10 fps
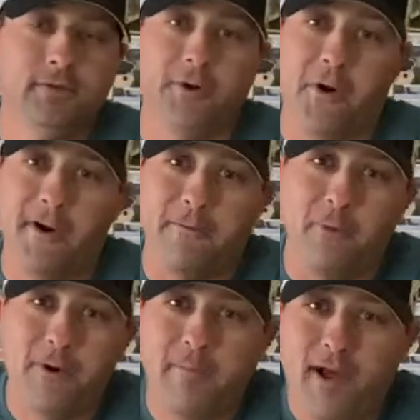All right,
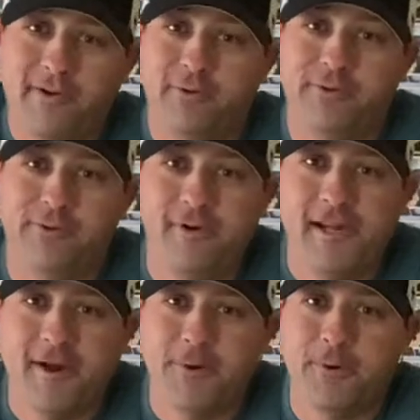welcome back to the
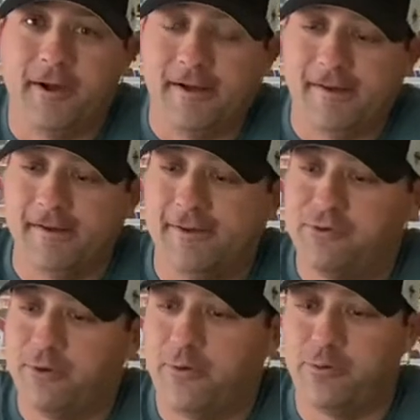studio.
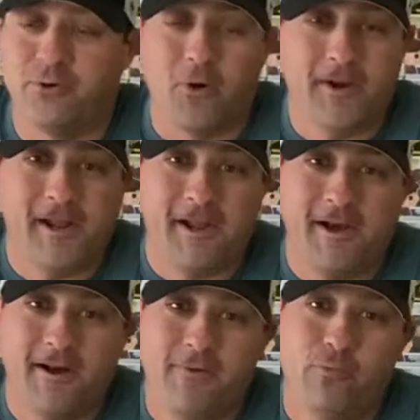So Target
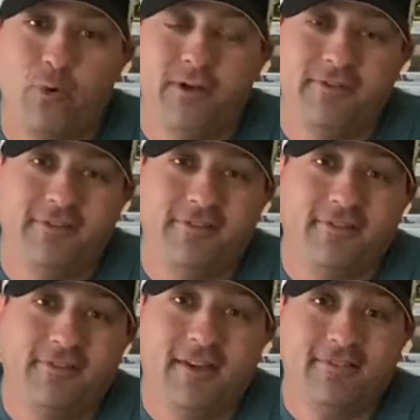Con was a
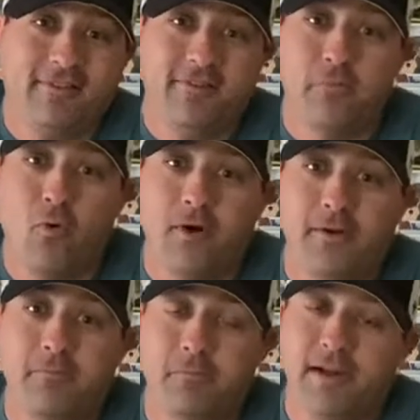success this
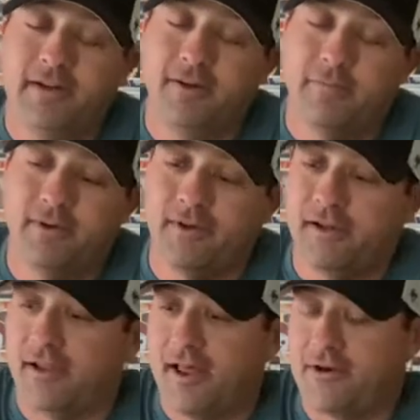morning. Picked up a
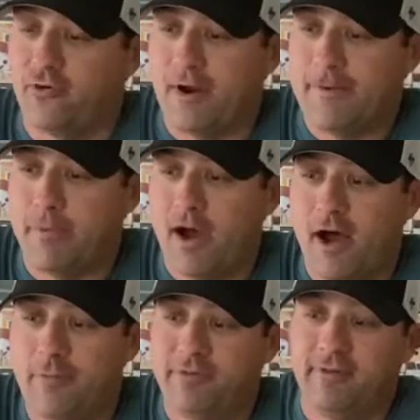lot of great
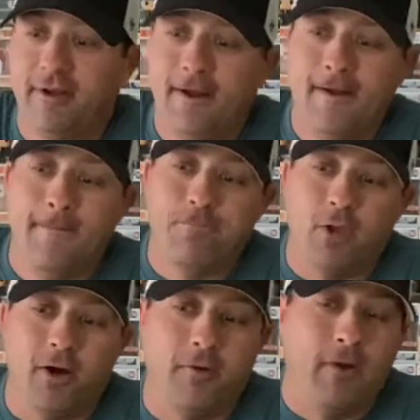pops.
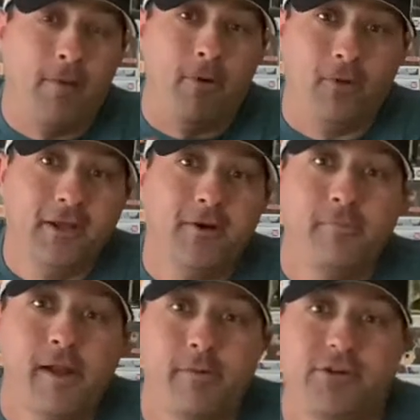I'm only going to
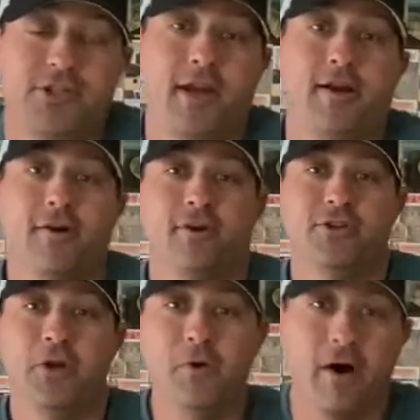be able to share
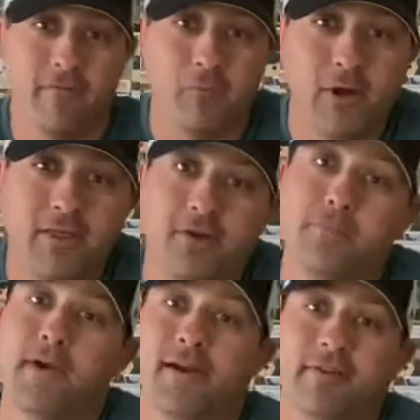two of them with you
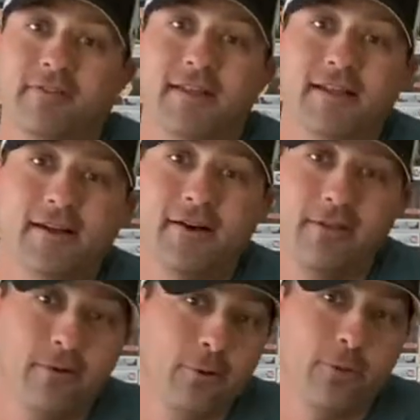because the
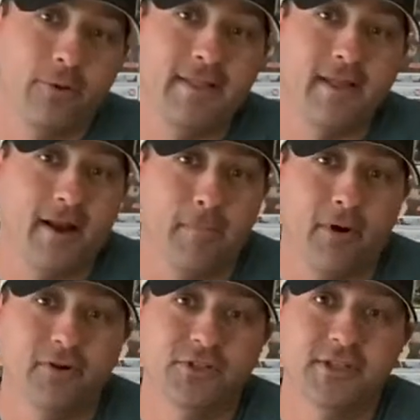other three that I
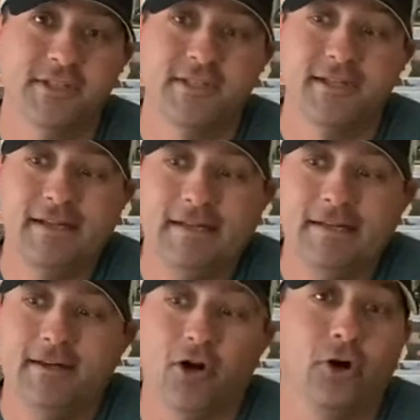purchased
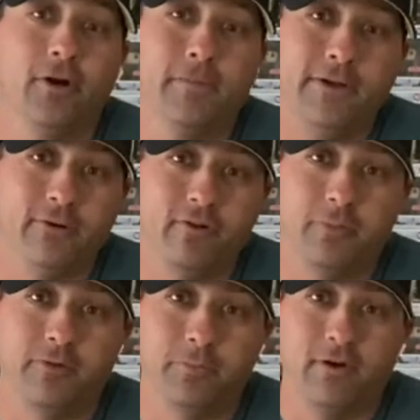are going to be
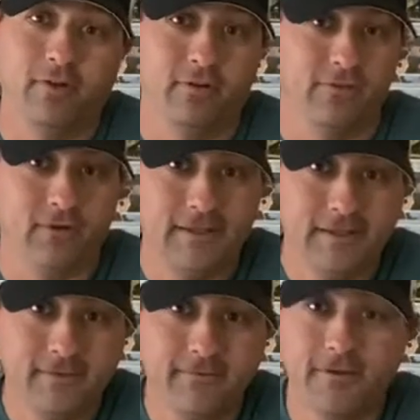Christmas presents for
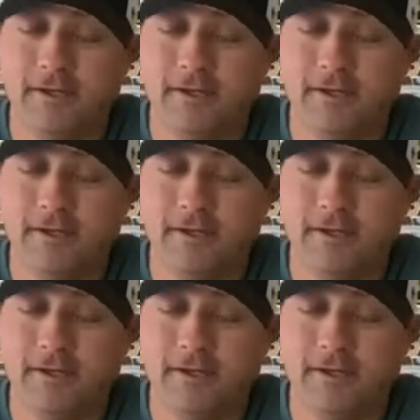Liv.